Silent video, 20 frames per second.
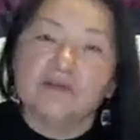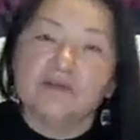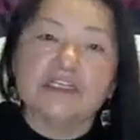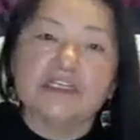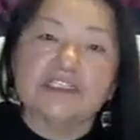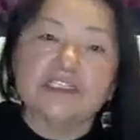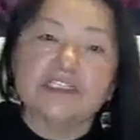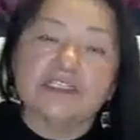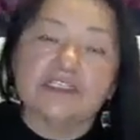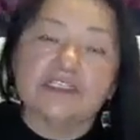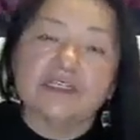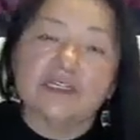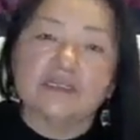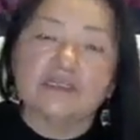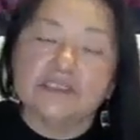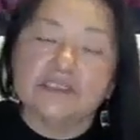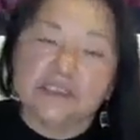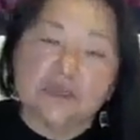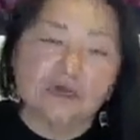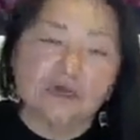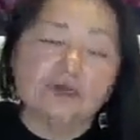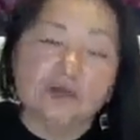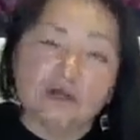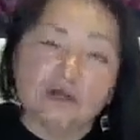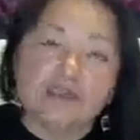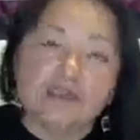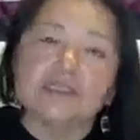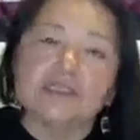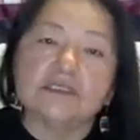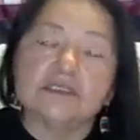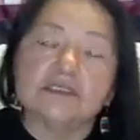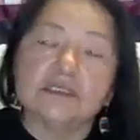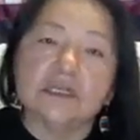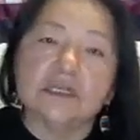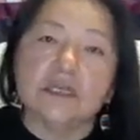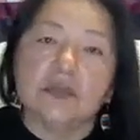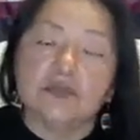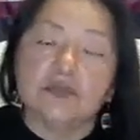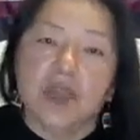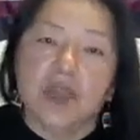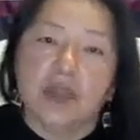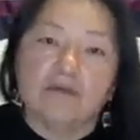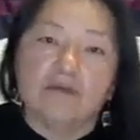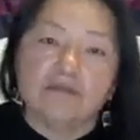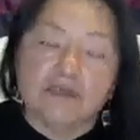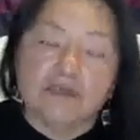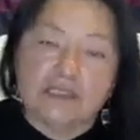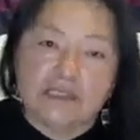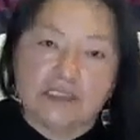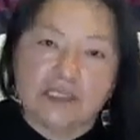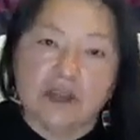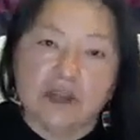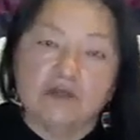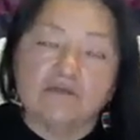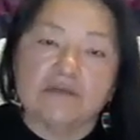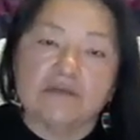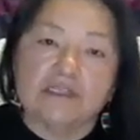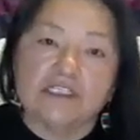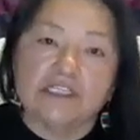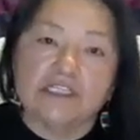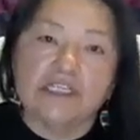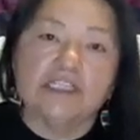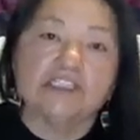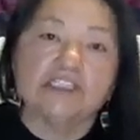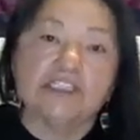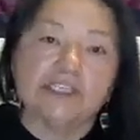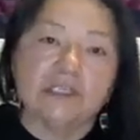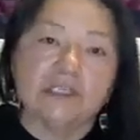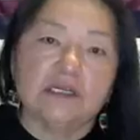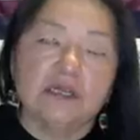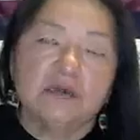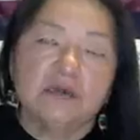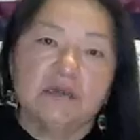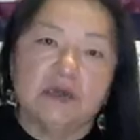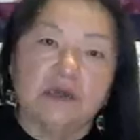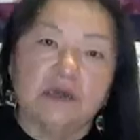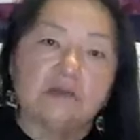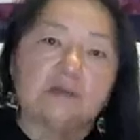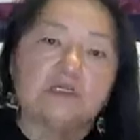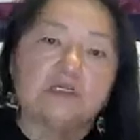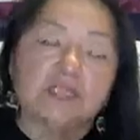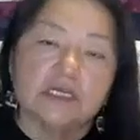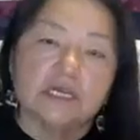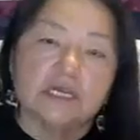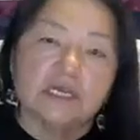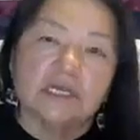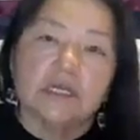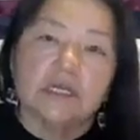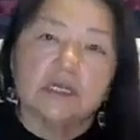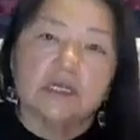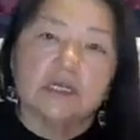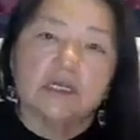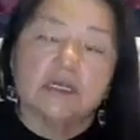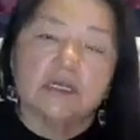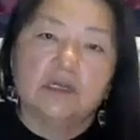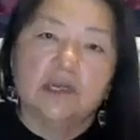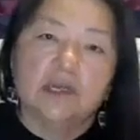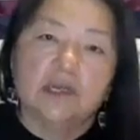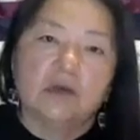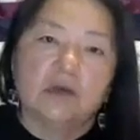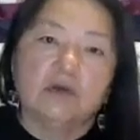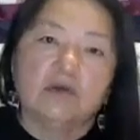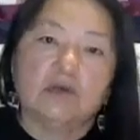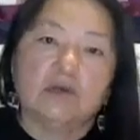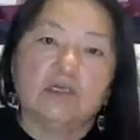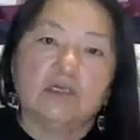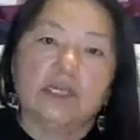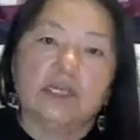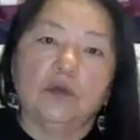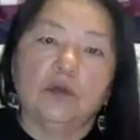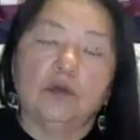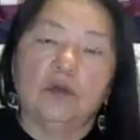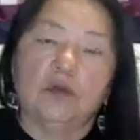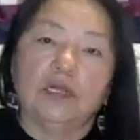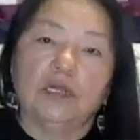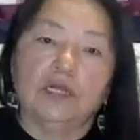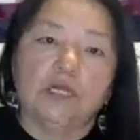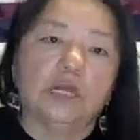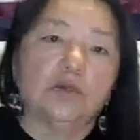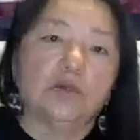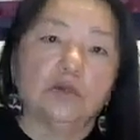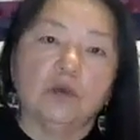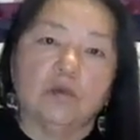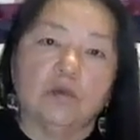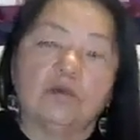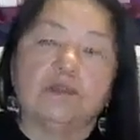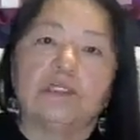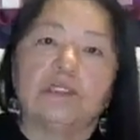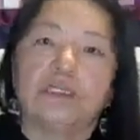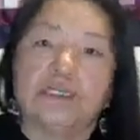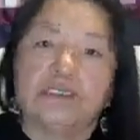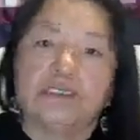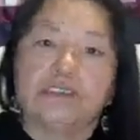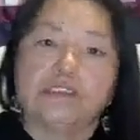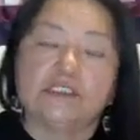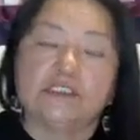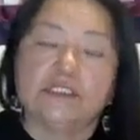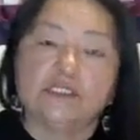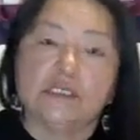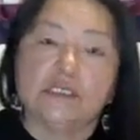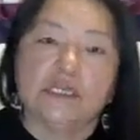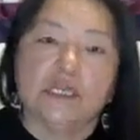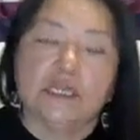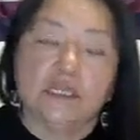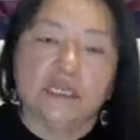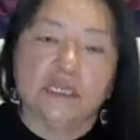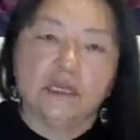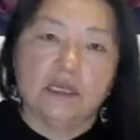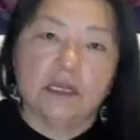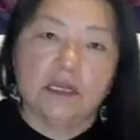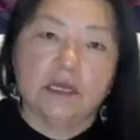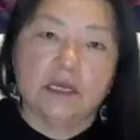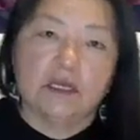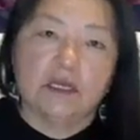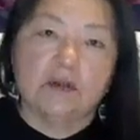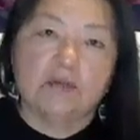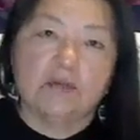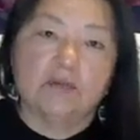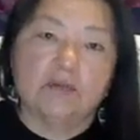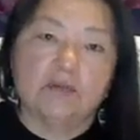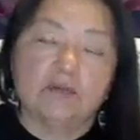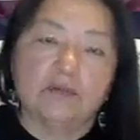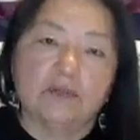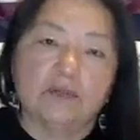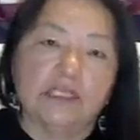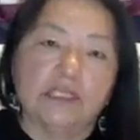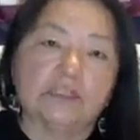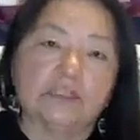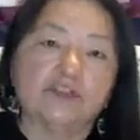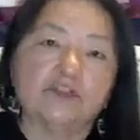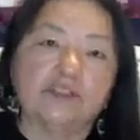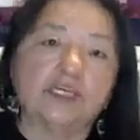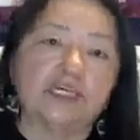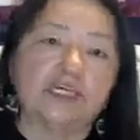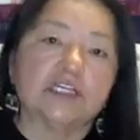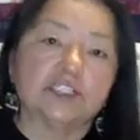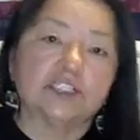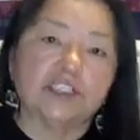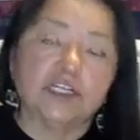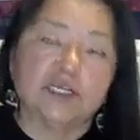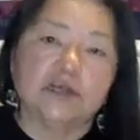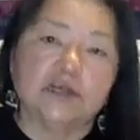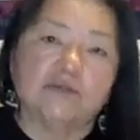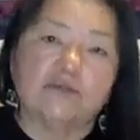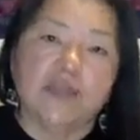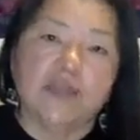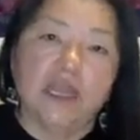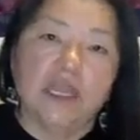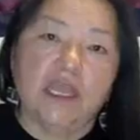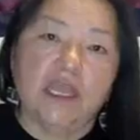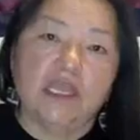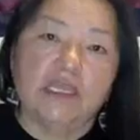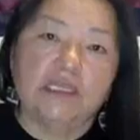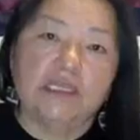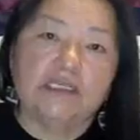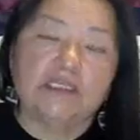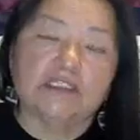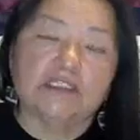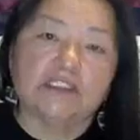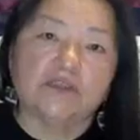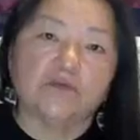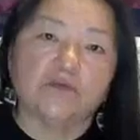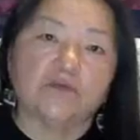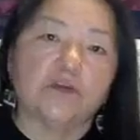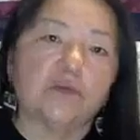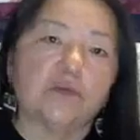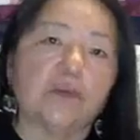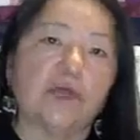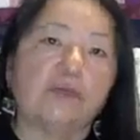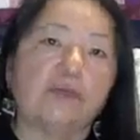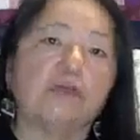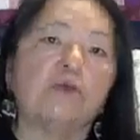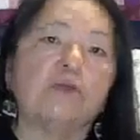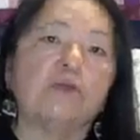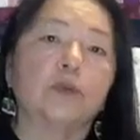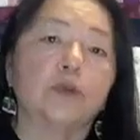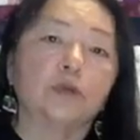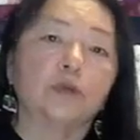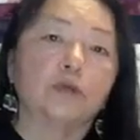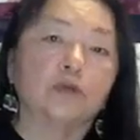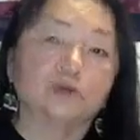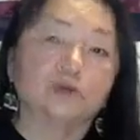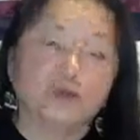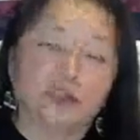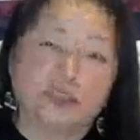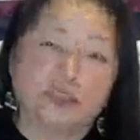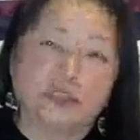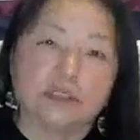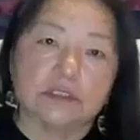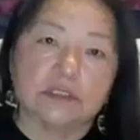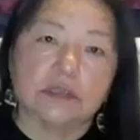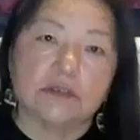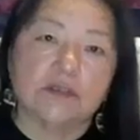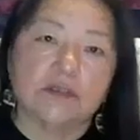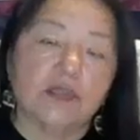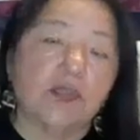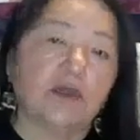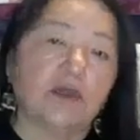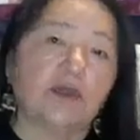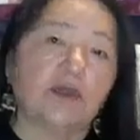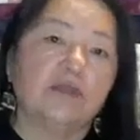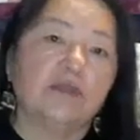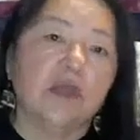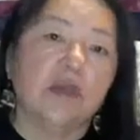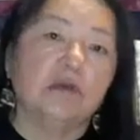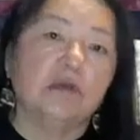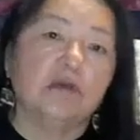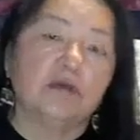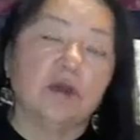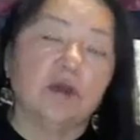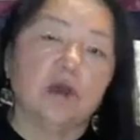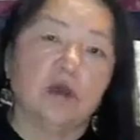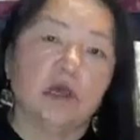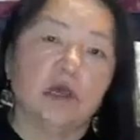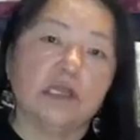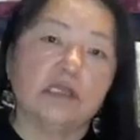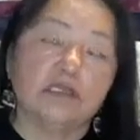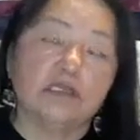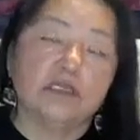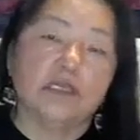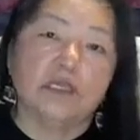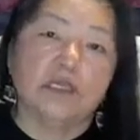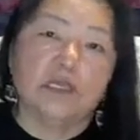but so Narcissus and I were having this conversation about not only what got replaced in the introduction of eggs from other birds that are not,